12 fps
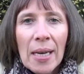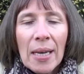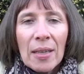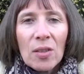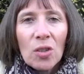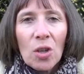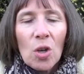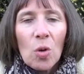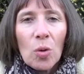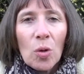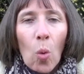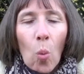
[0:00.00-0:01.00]
So,
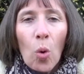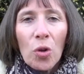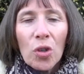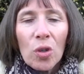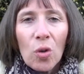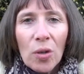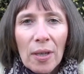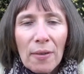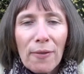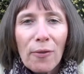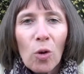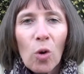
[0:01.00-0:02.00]
you know, what you're looking
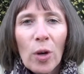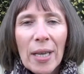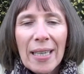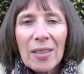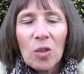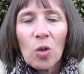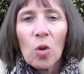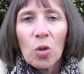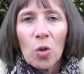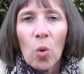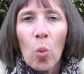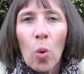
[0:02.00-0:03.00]
for is
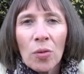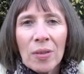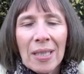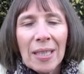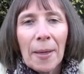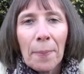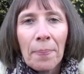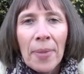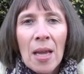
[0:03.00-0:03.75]
you're wanting